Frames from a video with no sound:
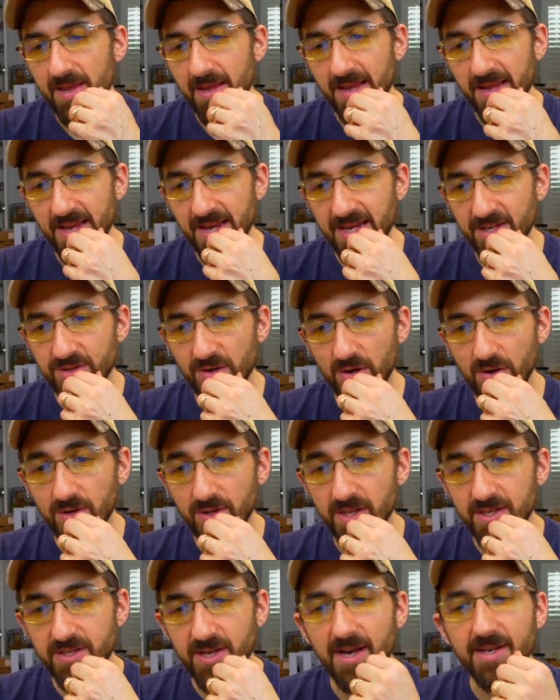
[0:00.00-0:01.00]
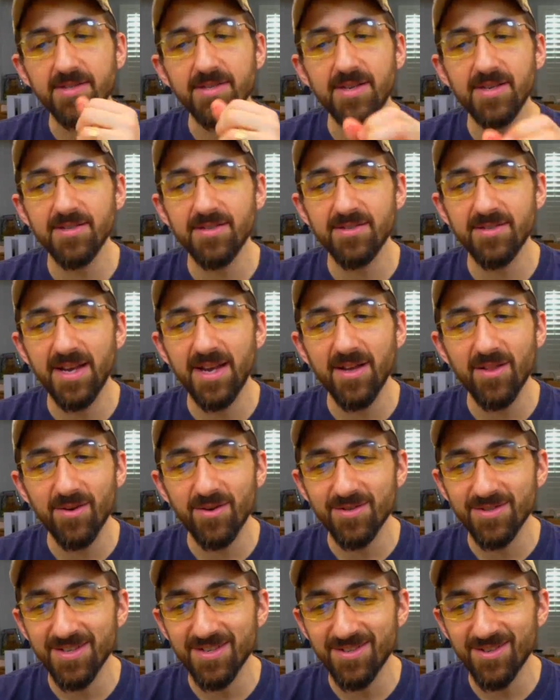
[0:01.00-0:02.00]
He turned the Tuscan sailors
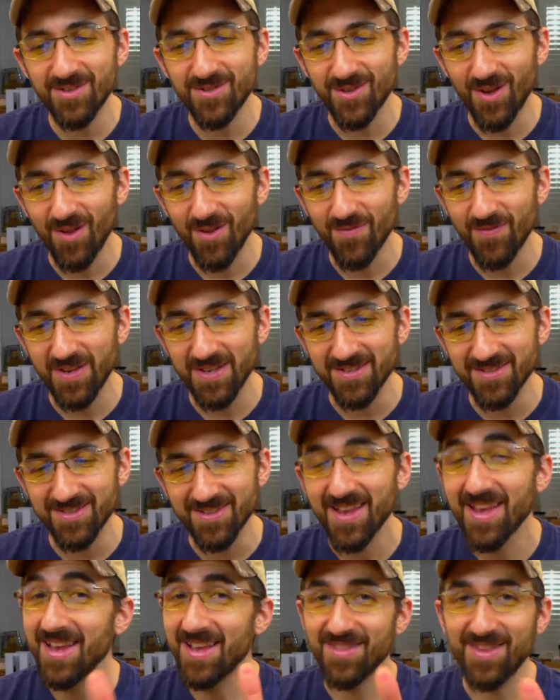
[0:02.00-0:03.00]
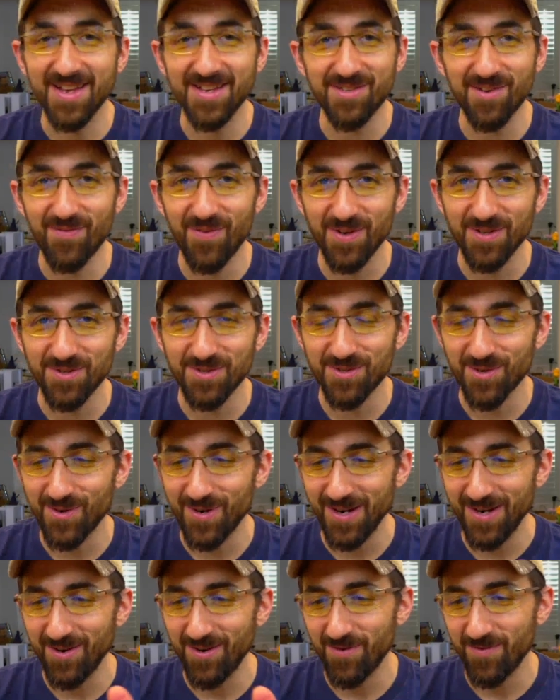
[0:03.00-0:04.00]
into dolphins. That's a fun
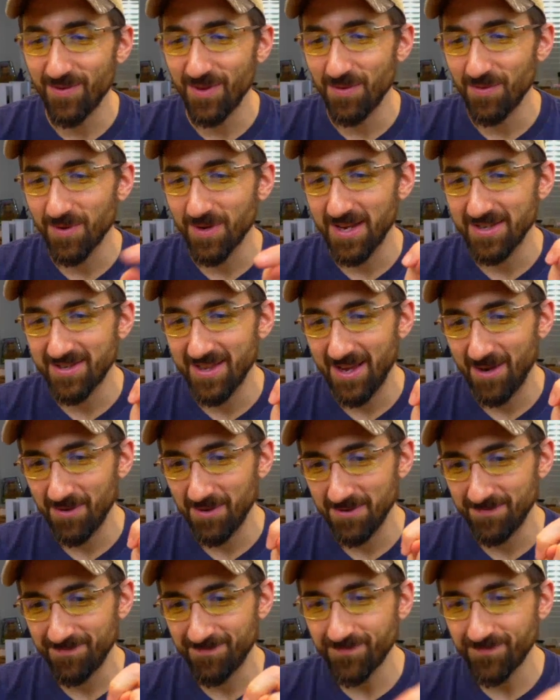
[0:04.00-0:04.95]
story. Hopefully, we'll get to that one.